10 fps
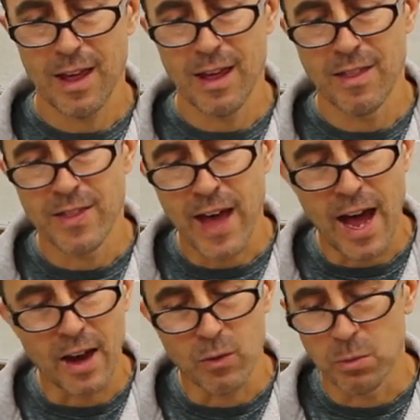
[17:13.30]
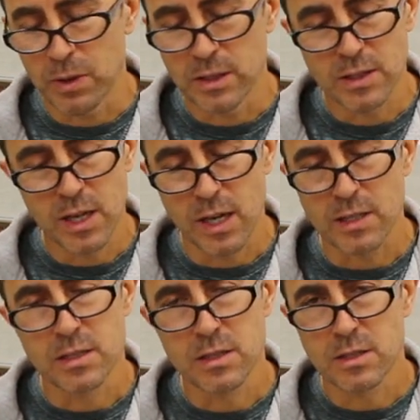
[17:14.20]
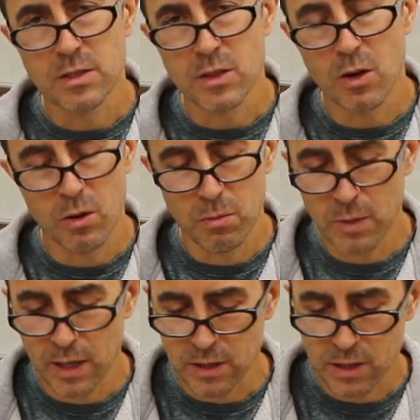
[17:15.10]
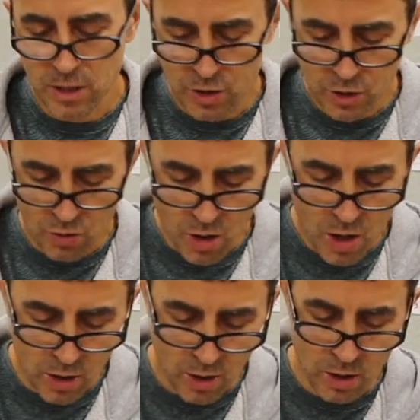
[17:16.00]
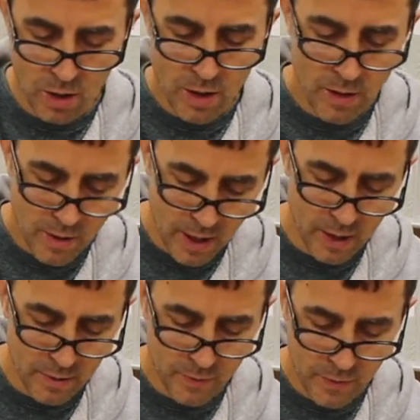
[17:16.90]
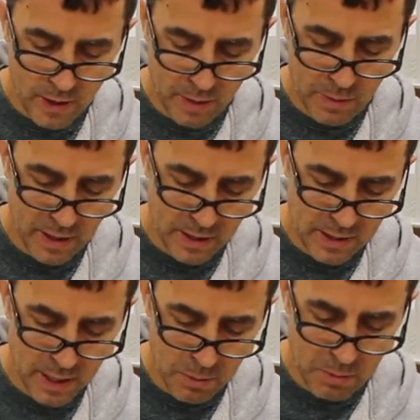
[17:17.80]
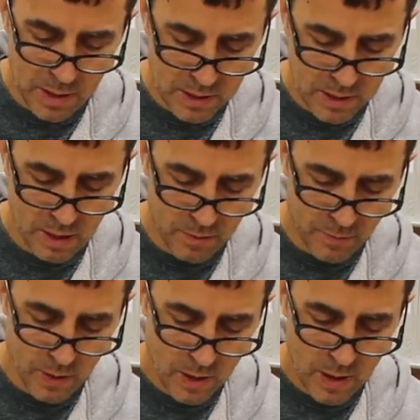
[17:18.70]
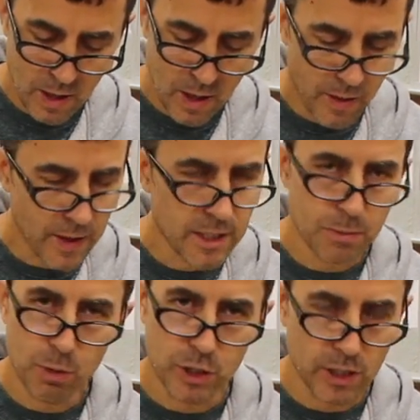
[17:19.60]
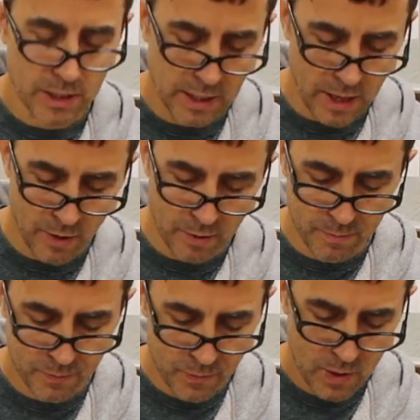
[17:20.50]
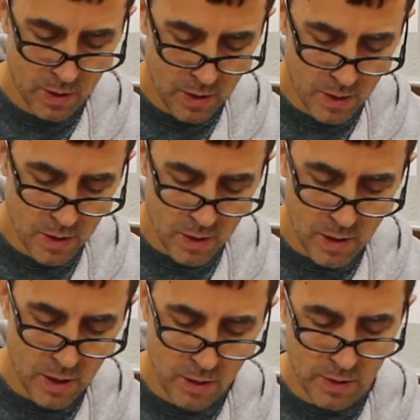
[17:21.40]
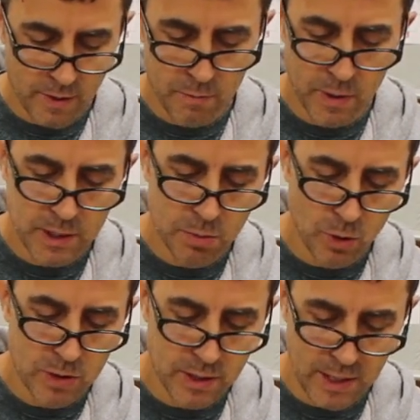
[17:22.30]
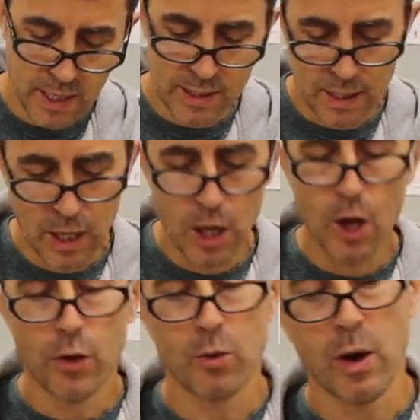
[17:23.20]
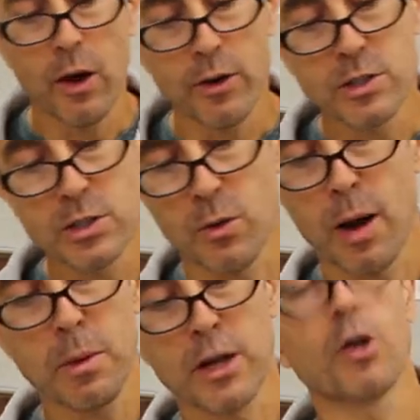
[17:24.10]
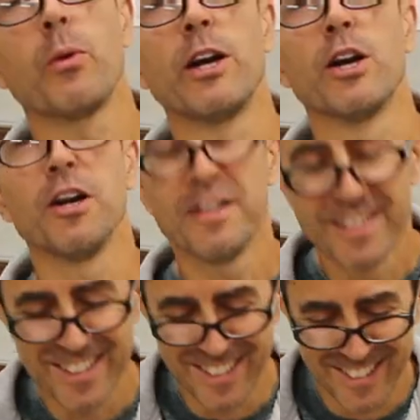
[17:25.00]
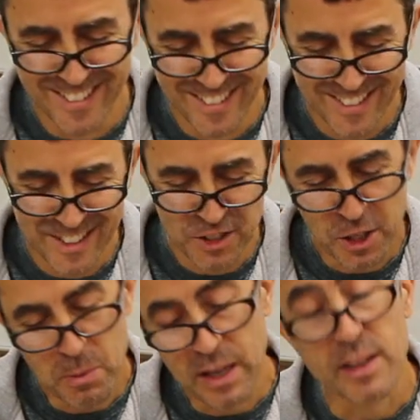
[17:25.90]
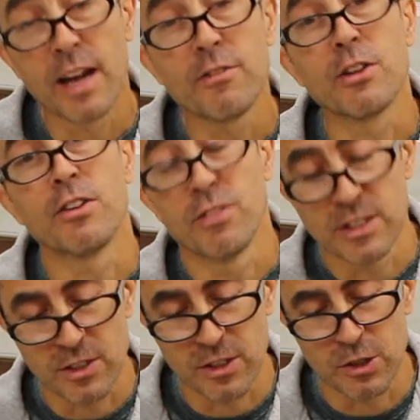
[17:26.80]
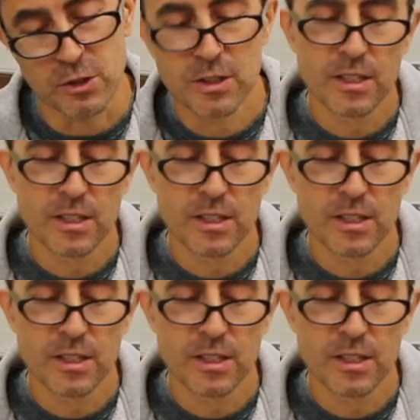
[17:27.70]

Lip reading: And that will be just so much stronger than, I'm making a slimy mess now, than just pushing it together. You'll have much more success throughout your ceramic career, because you're going to make a livelihood of this, aren't you?